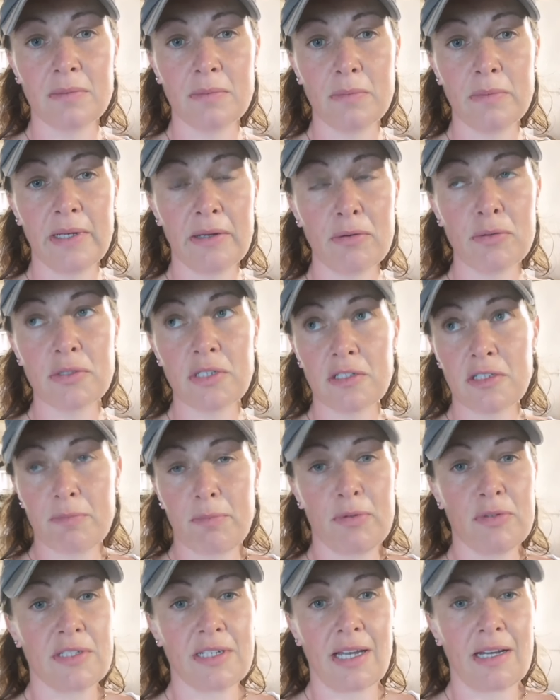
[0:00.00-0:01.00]
we're also
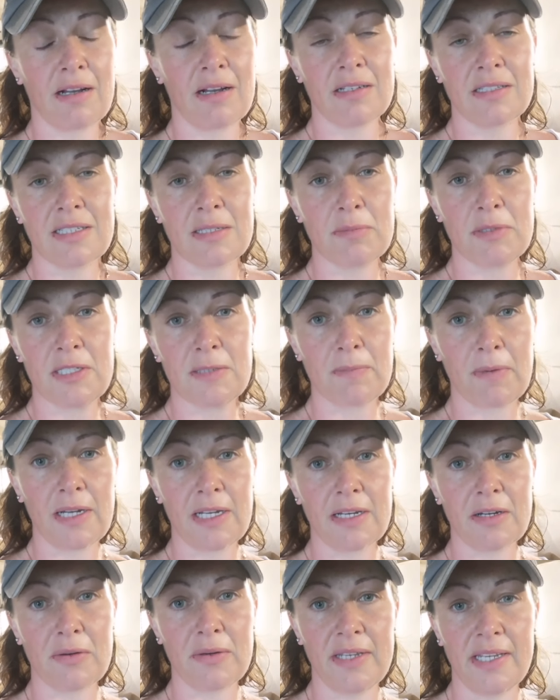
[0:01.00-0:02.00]
supporting our customers
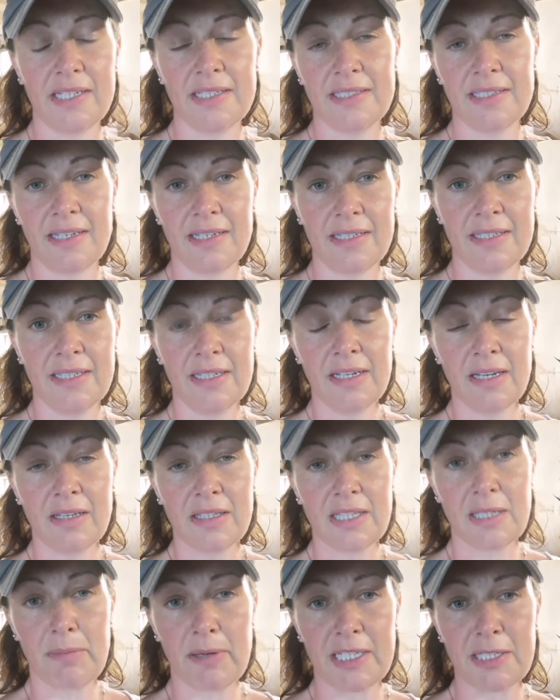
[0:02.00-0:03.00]
by creating
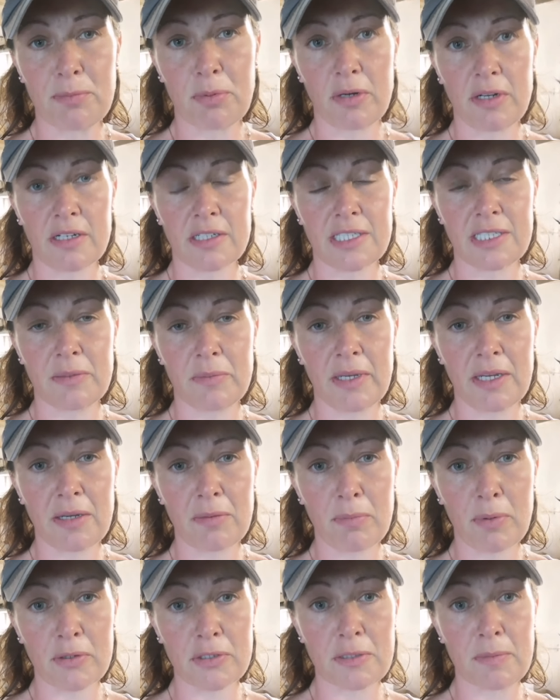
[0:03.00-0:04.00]
the best products that we
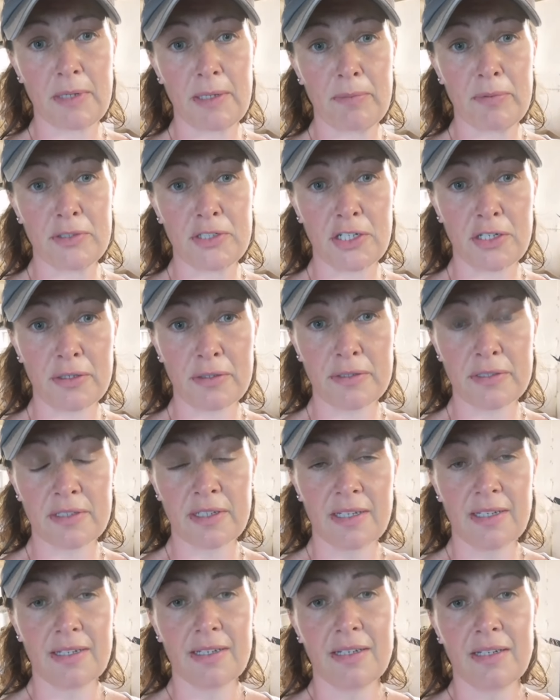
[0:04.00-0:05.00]
can possibly produce.